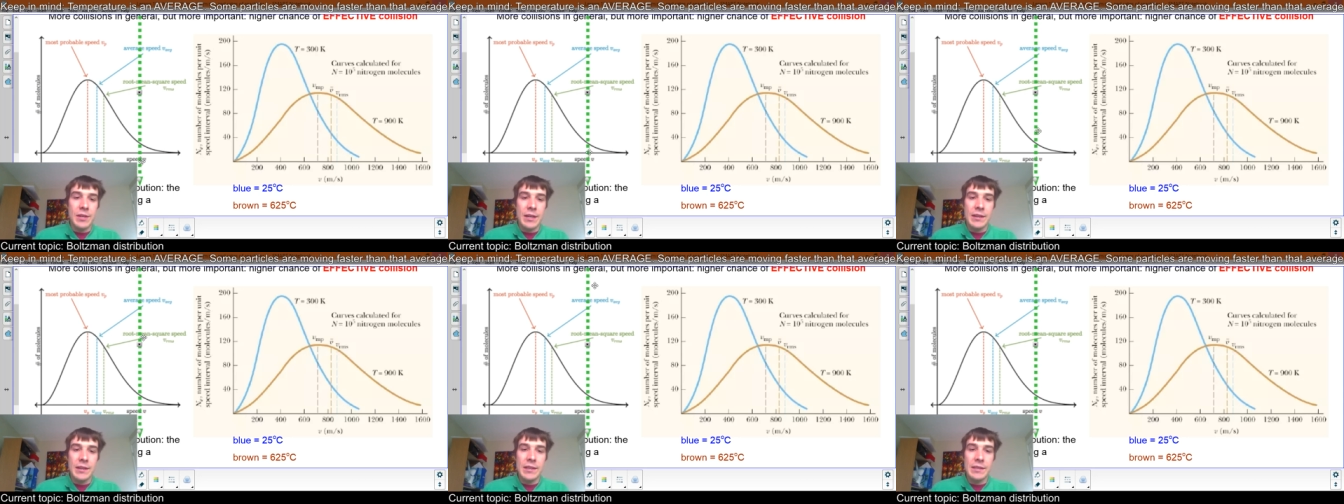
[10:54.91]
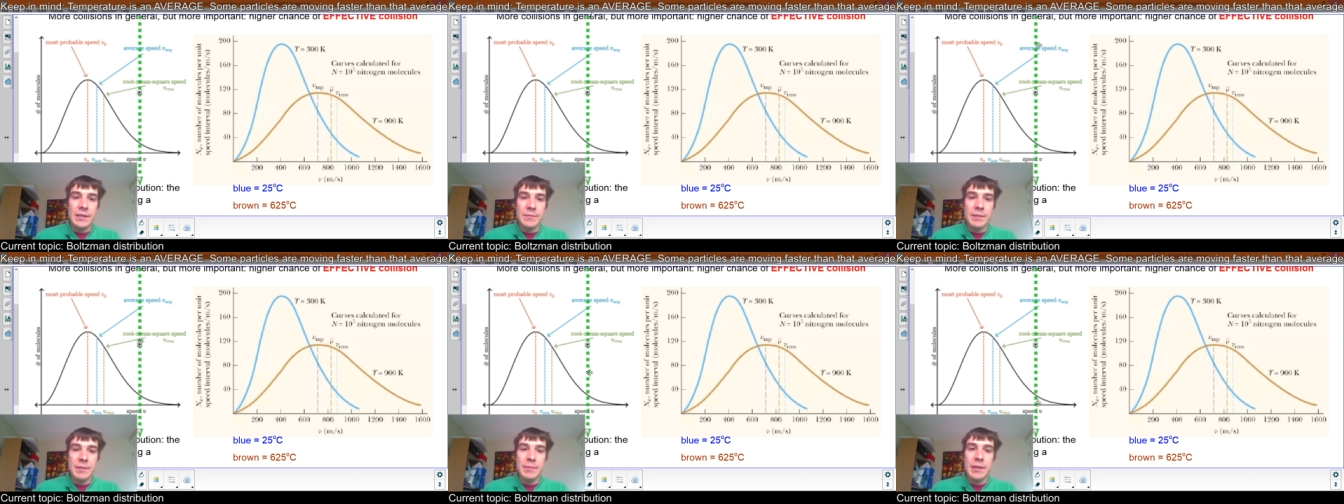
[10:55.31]
and this
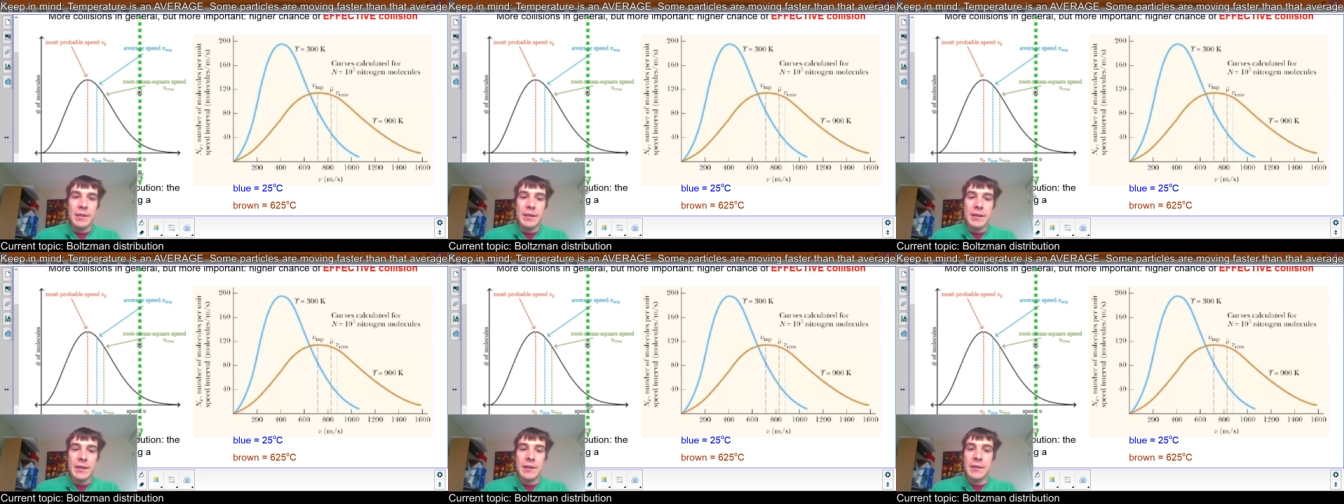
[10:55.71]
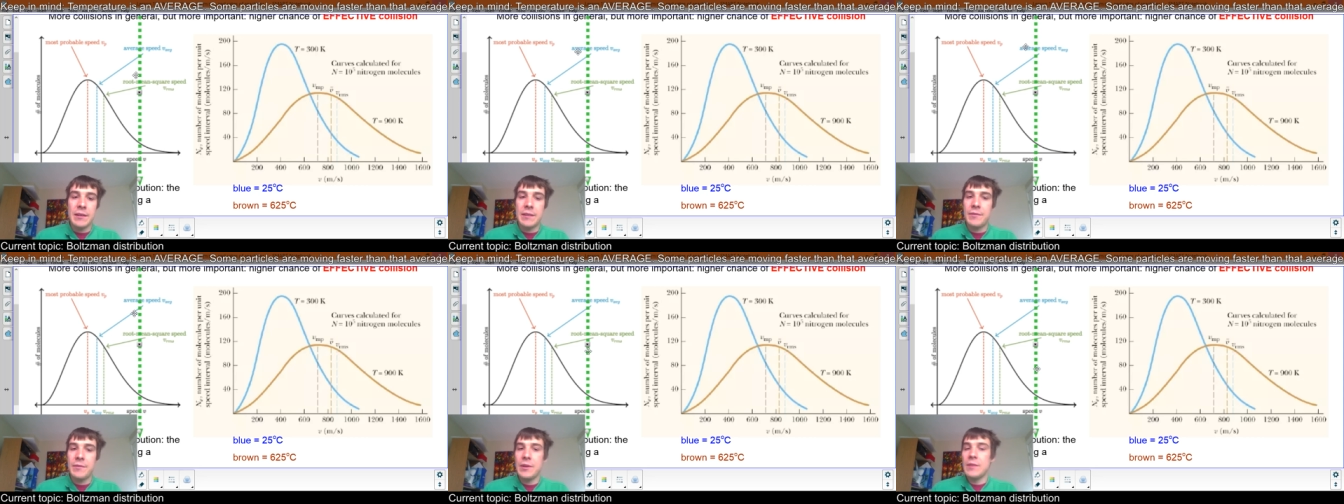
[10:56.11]
might be the
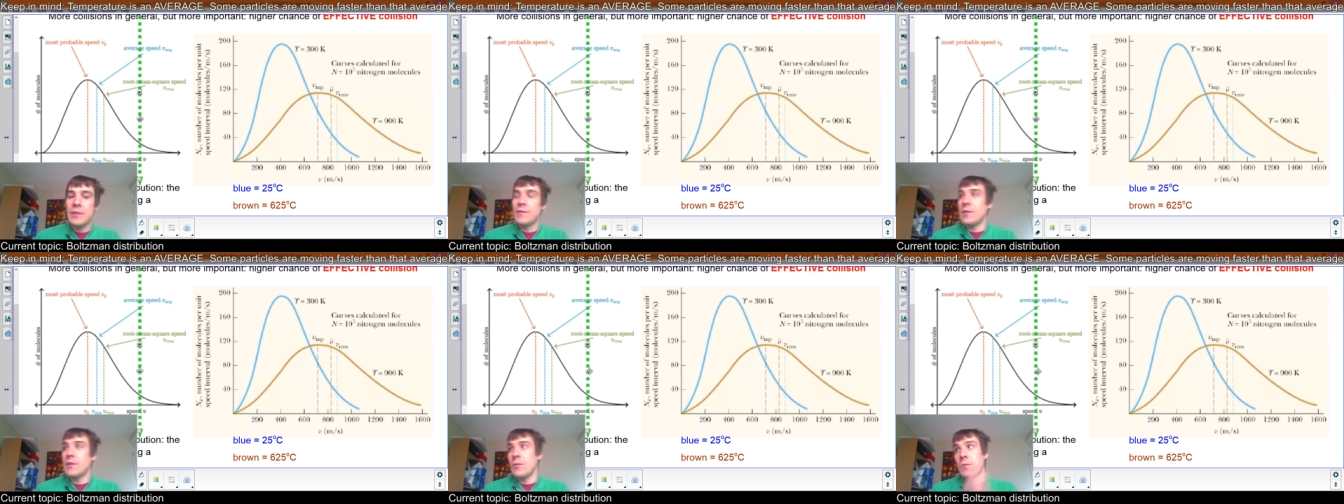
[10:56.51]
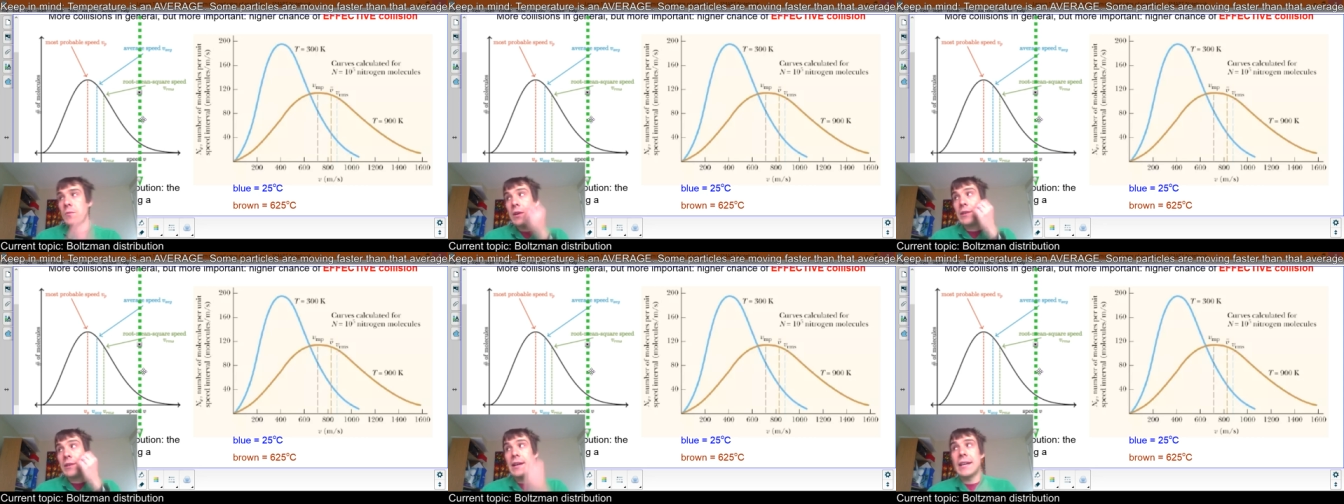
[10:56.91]
cutoff for the
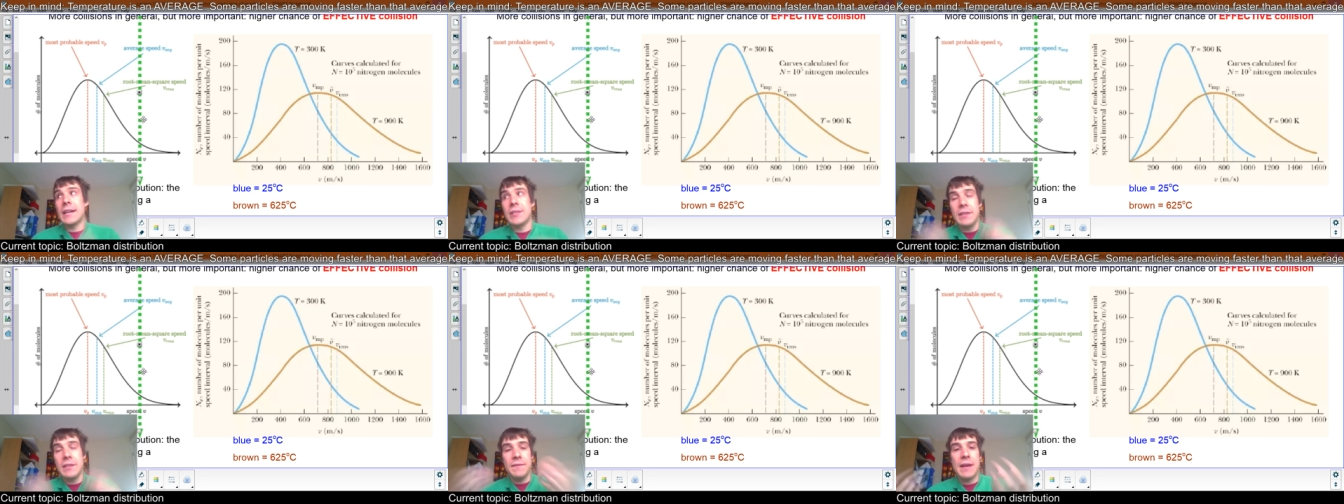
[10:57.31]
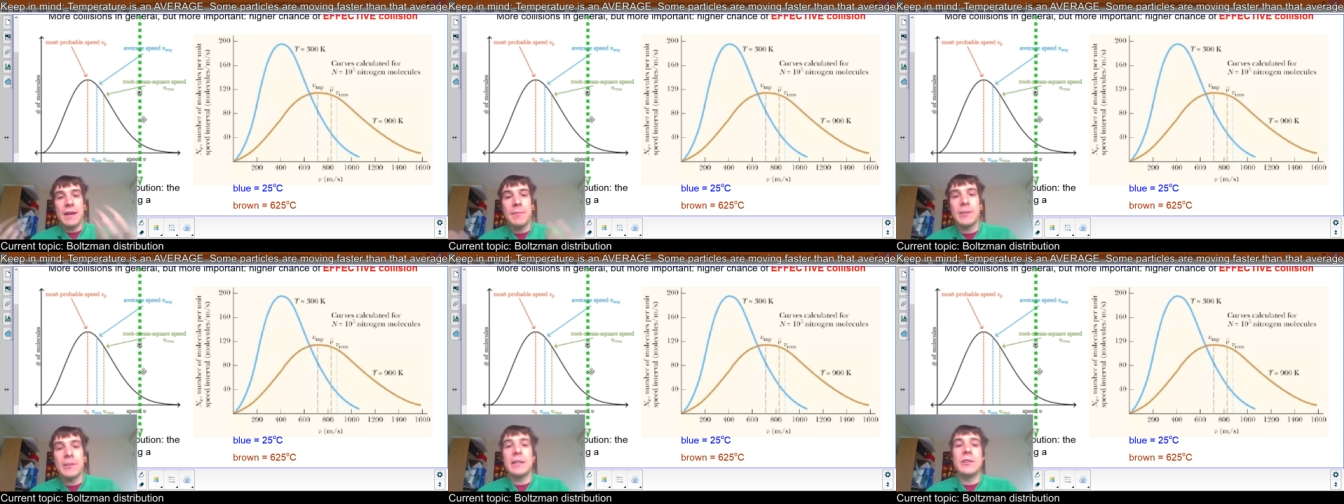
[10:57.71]
water actually
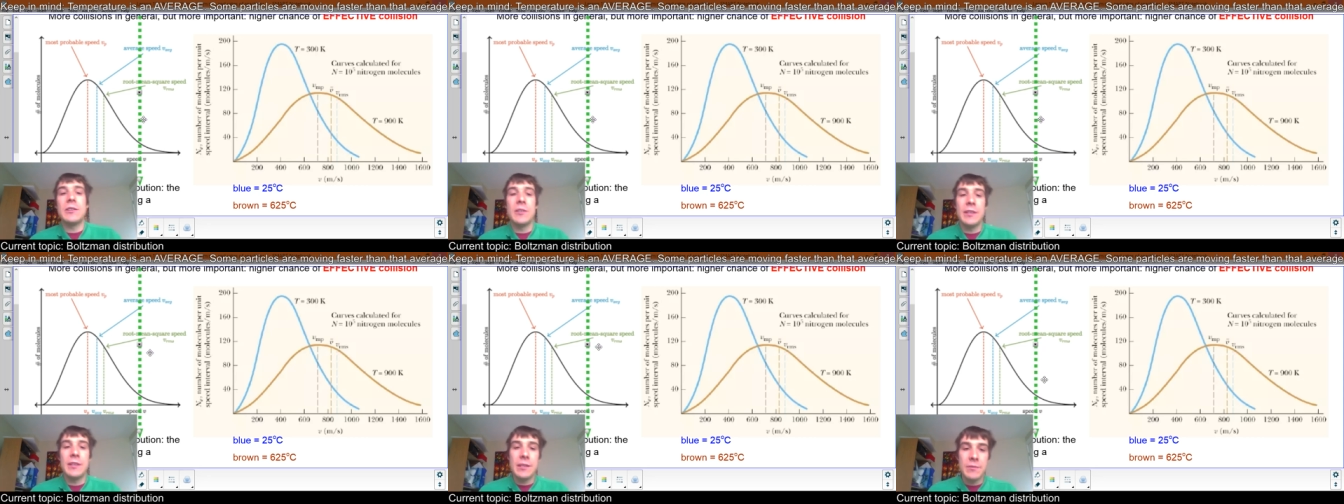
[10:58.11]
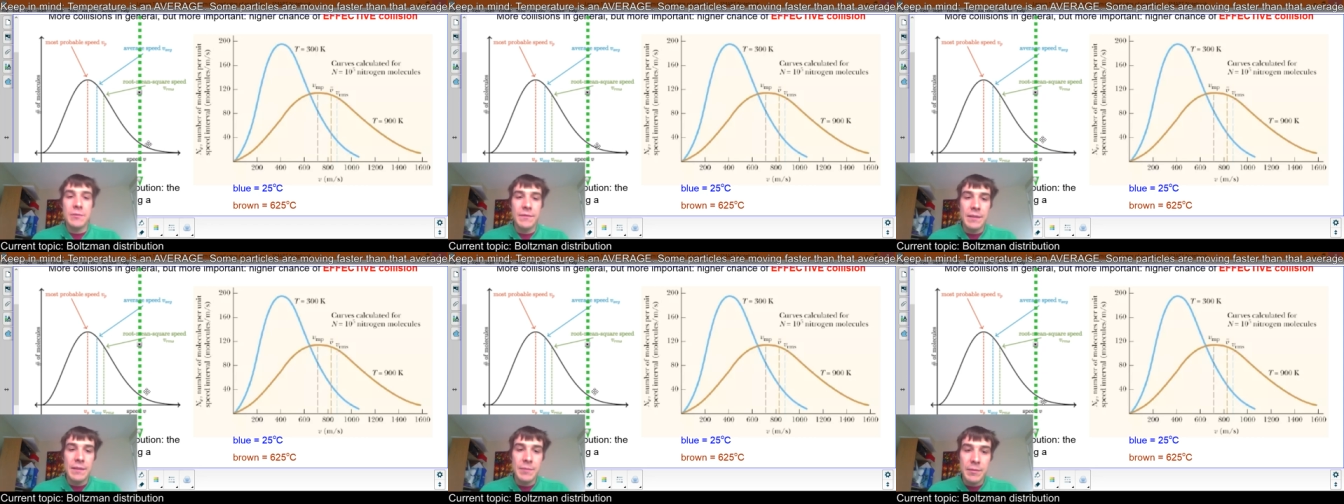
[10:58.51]
evaporating, turning into
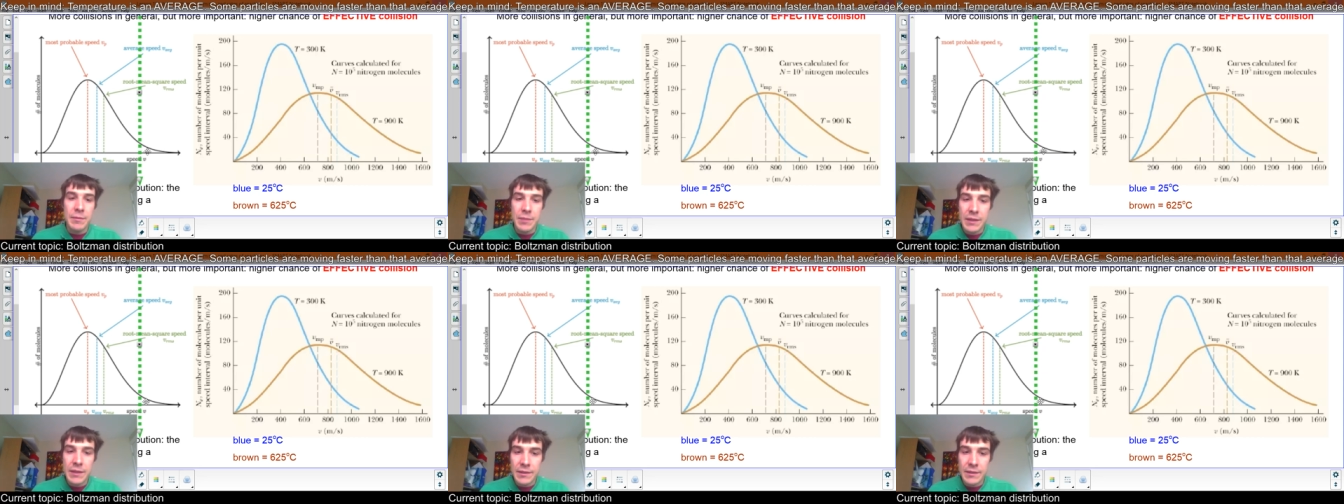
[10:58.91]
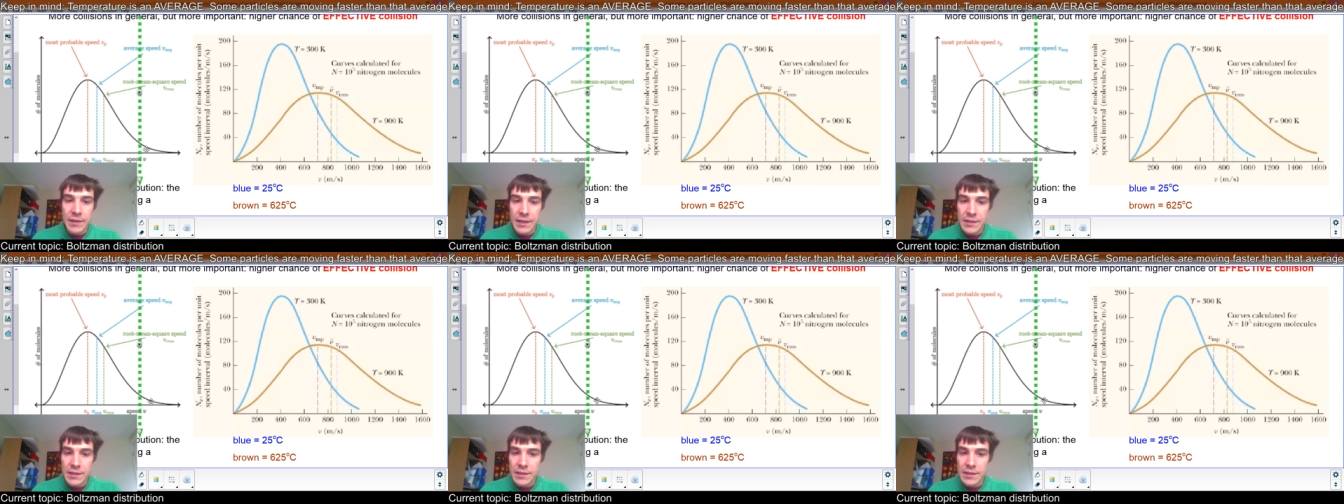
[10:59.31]
a vapor, but there
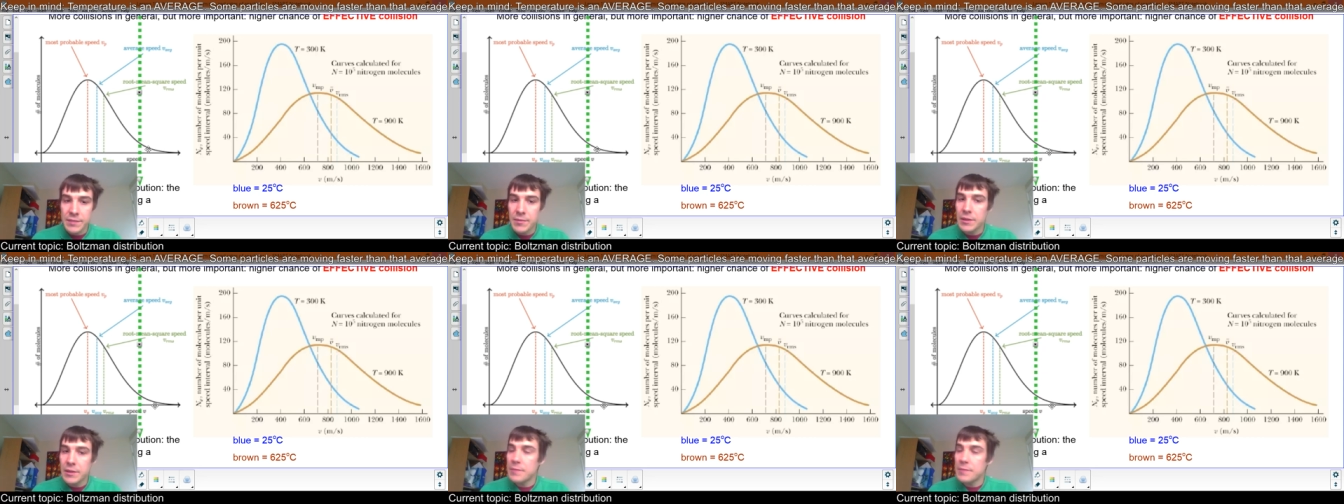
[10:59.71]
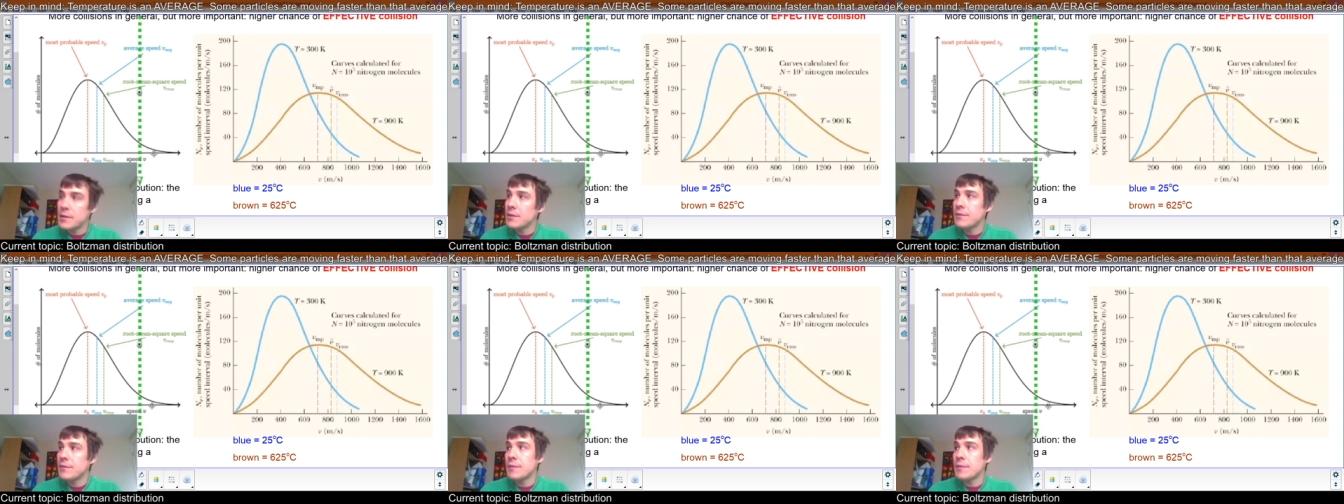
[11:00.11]
is a small
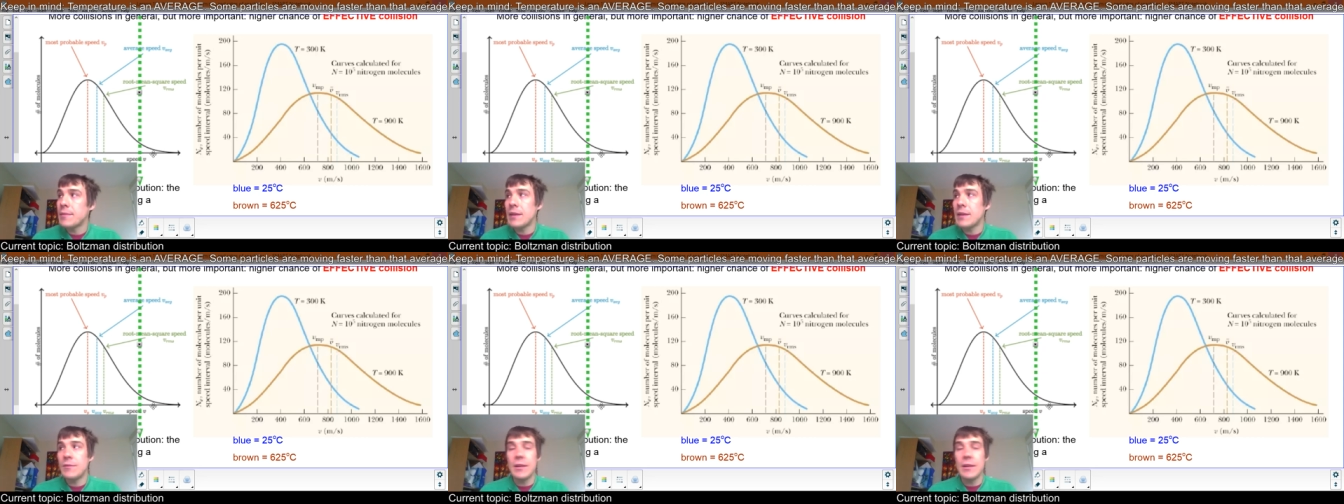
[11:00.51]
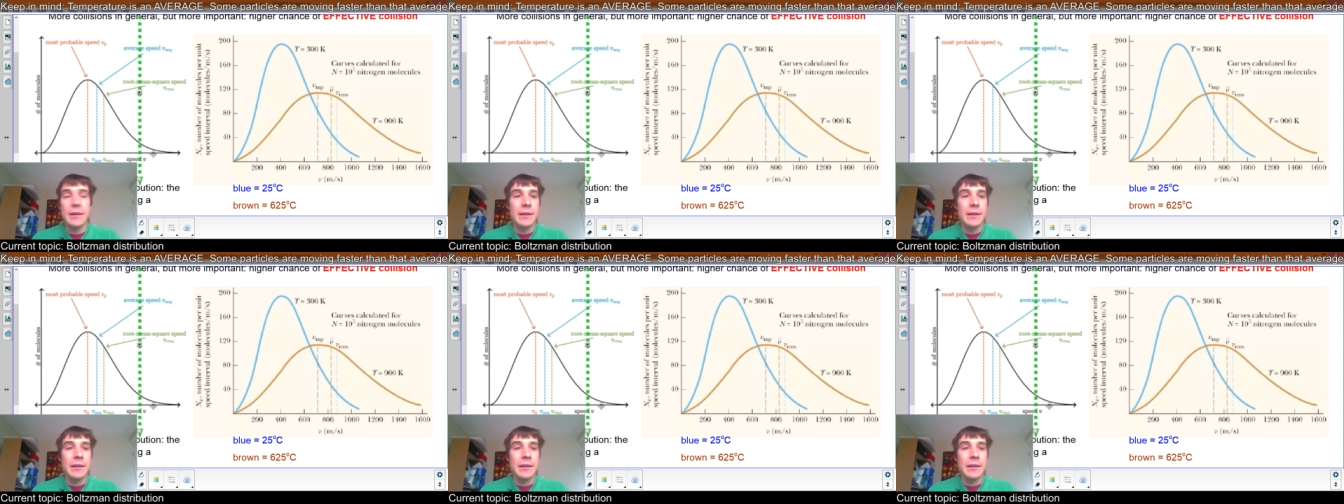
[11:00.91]
amount of them that will.